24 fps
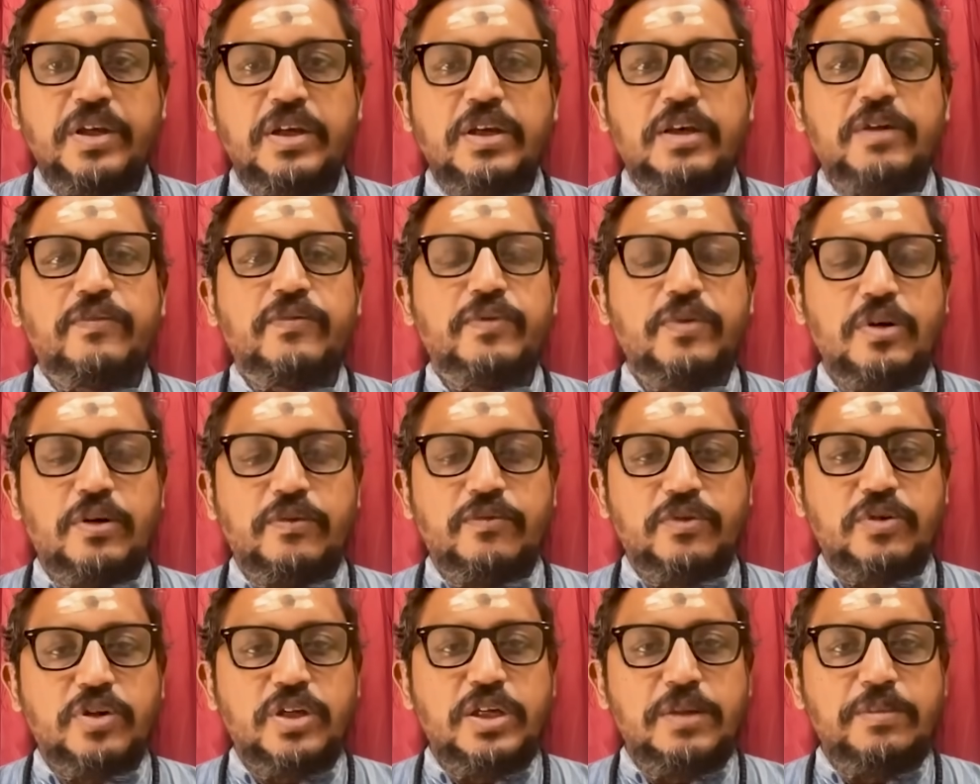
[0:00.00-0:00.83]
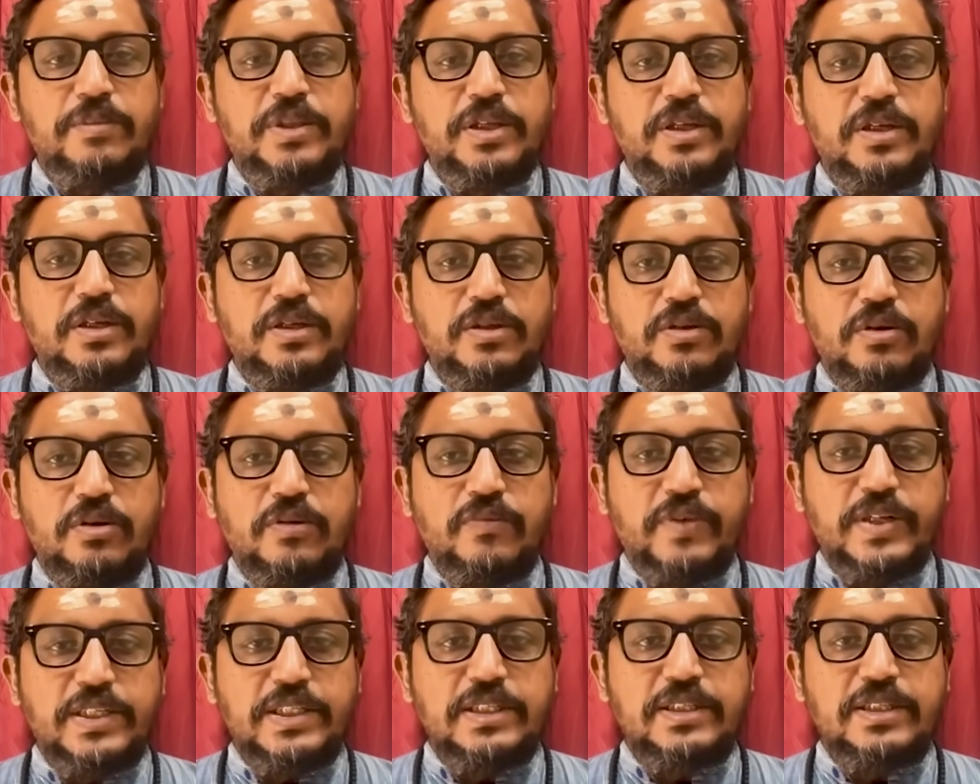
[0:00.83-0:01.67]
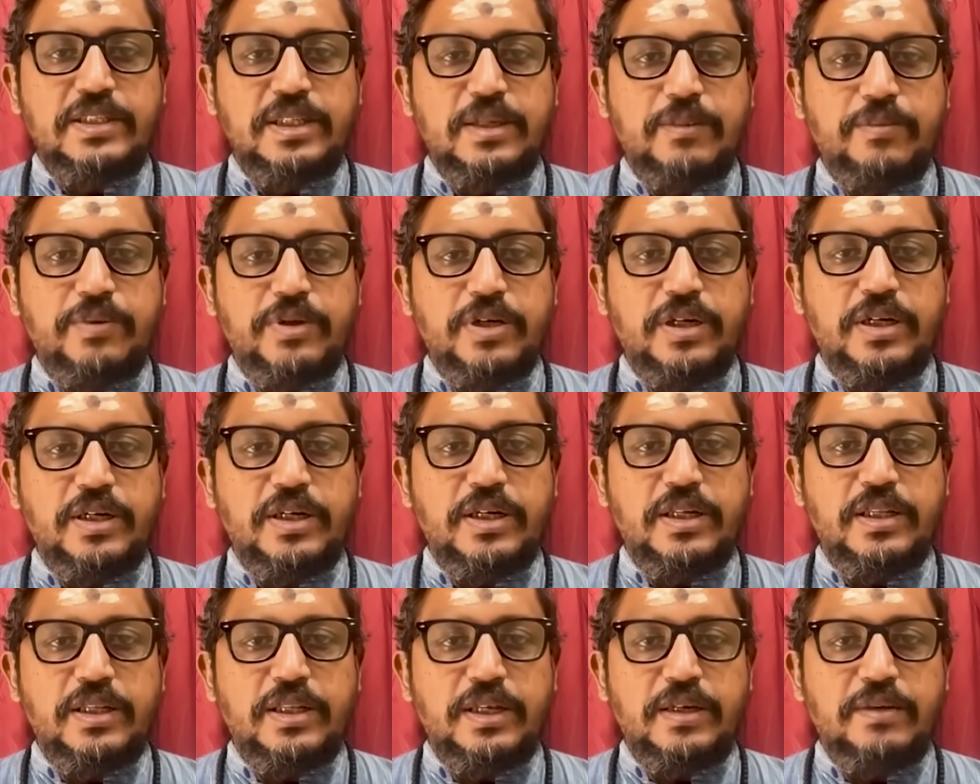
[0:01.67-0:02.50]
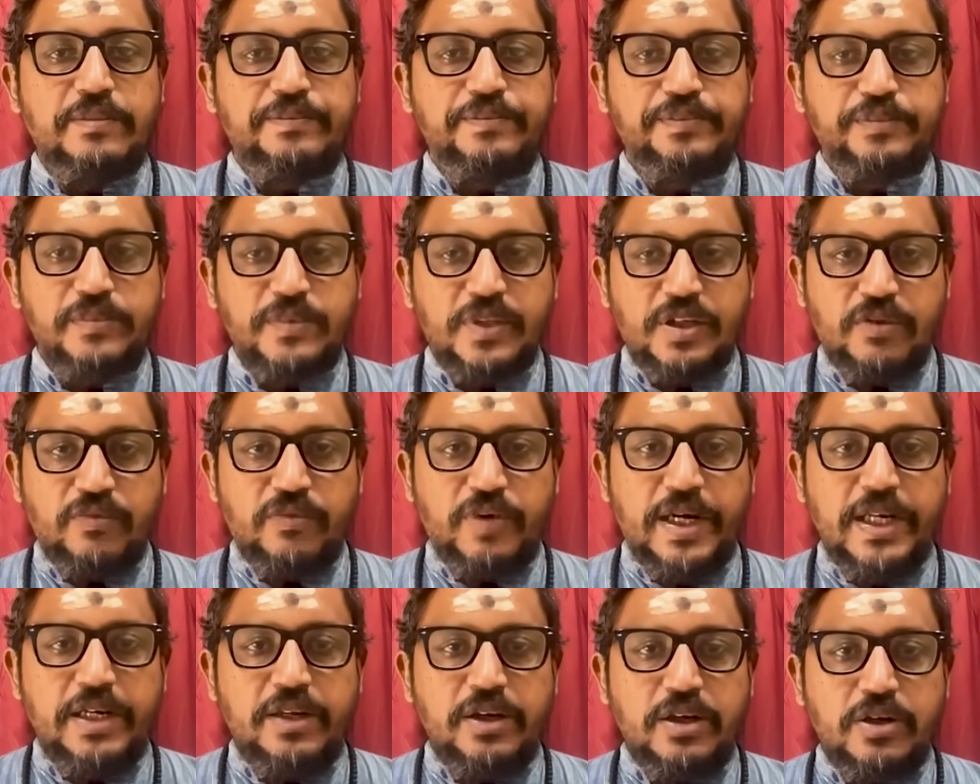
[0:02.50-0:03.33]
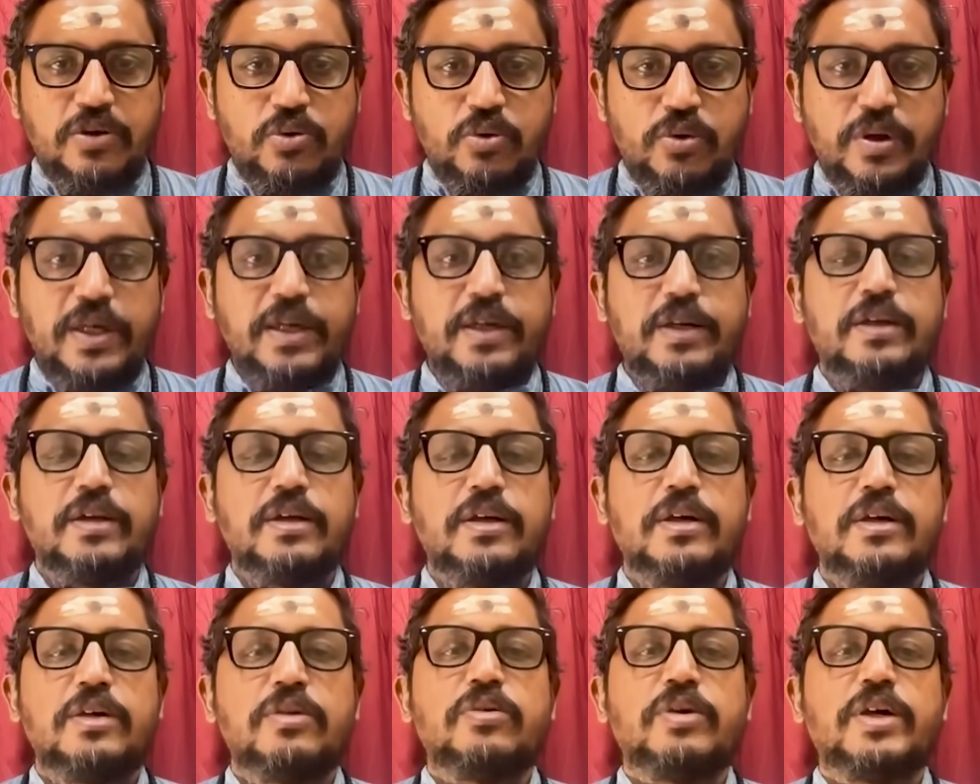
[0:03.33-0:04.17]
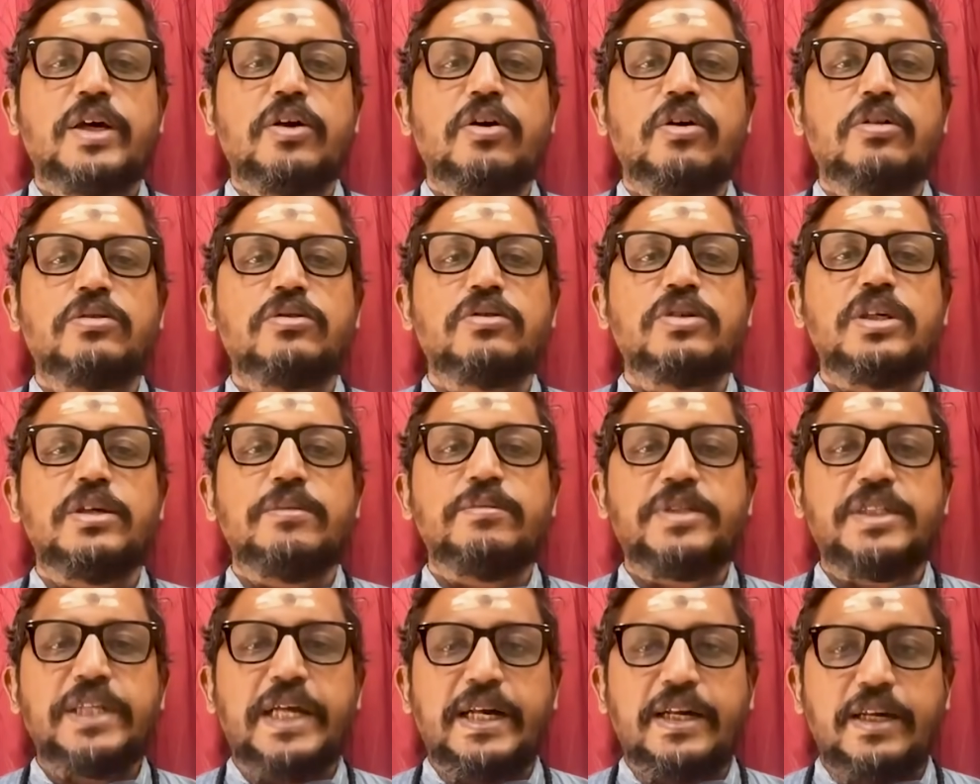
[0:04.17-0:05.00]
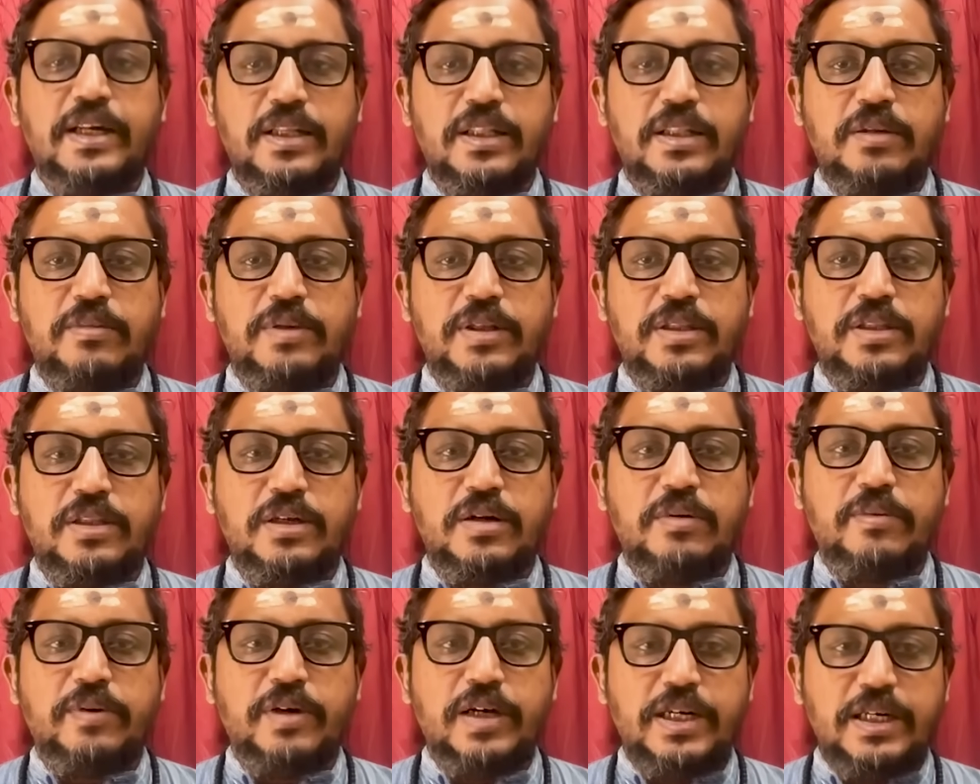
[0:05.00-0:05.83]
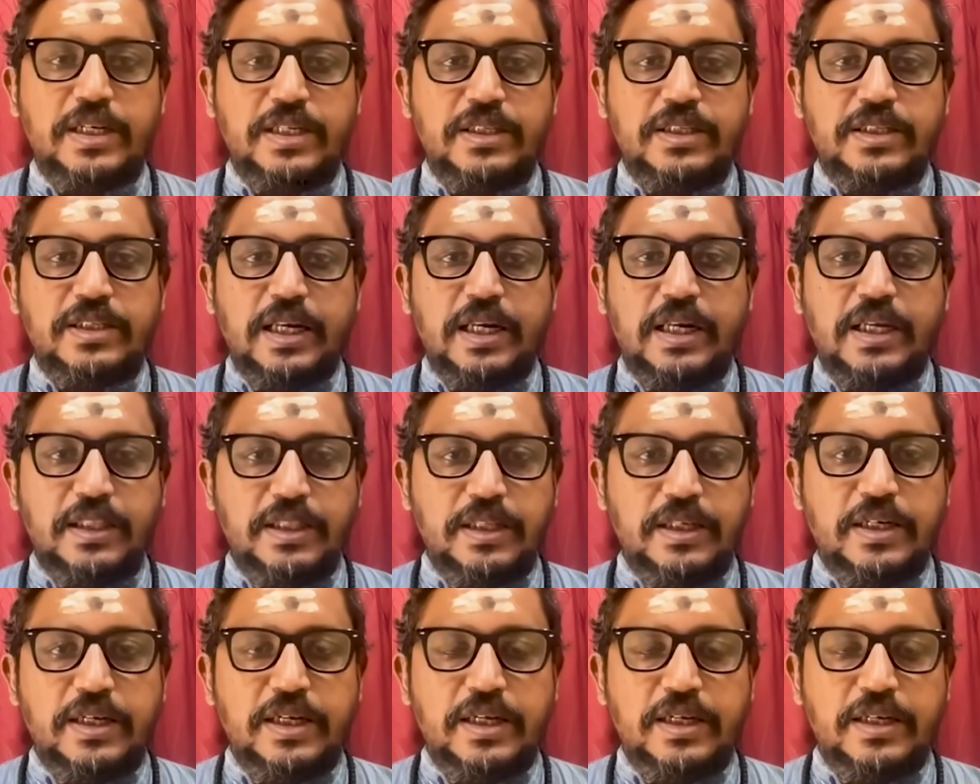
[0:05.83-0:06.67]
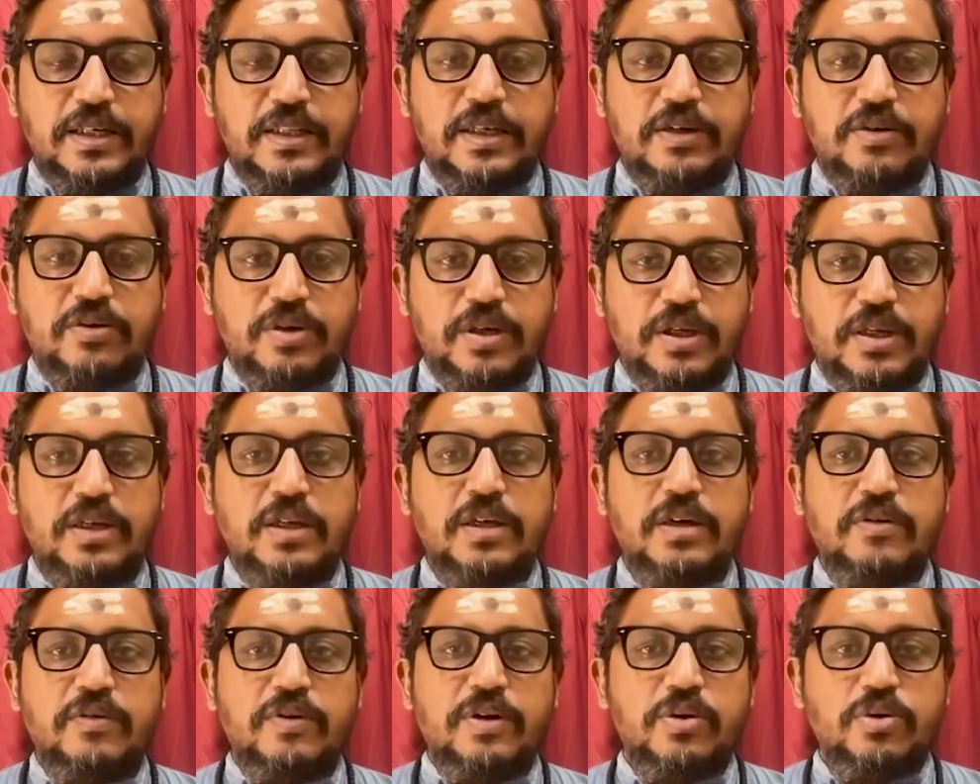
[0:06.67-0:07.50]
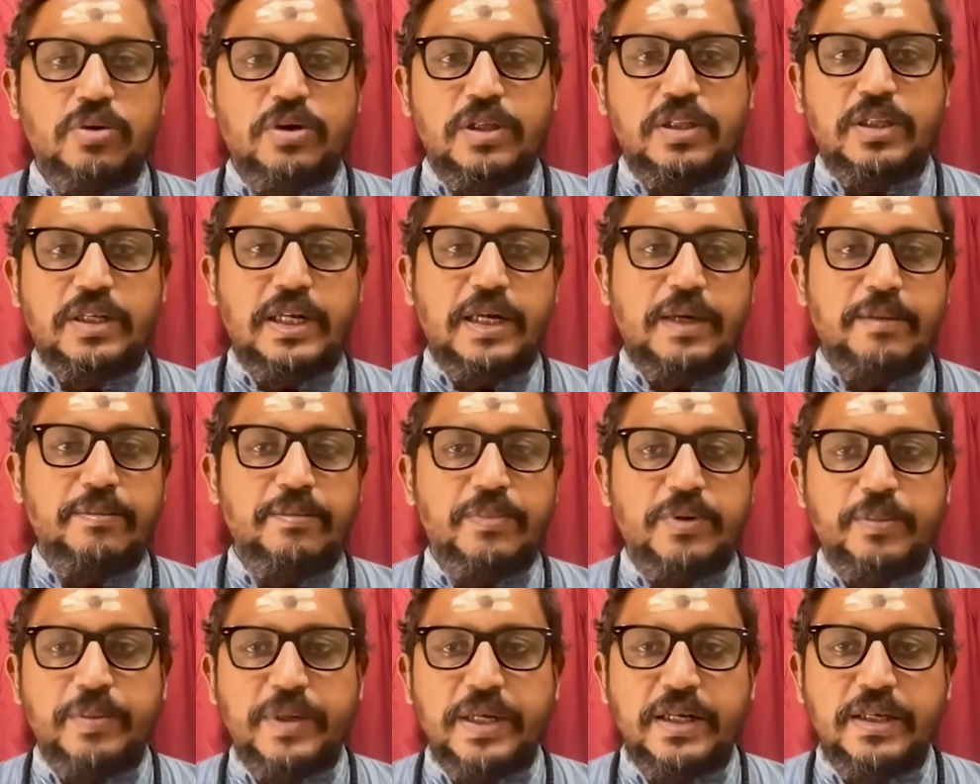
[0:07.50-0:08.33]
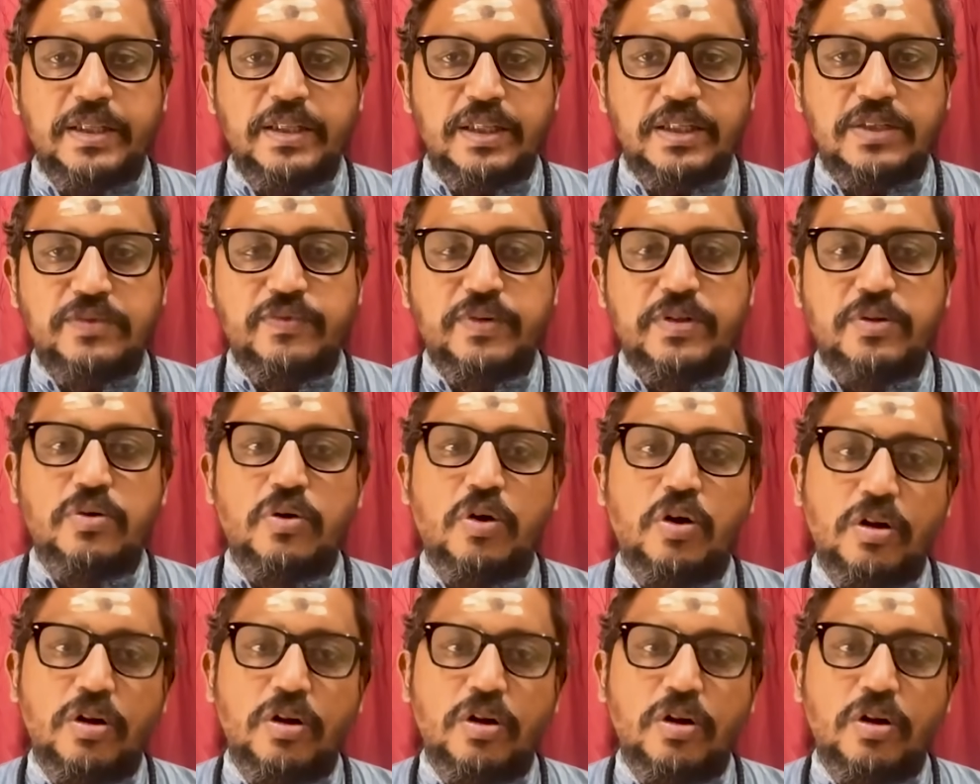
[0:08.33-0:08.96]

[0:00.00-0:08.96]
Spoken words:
if you have to keep the vessels separate, and then while you're cooking, you can also keep chanting the mantra, or at least telling the deity that, okay, Vatuka, that I'm preparing this for you.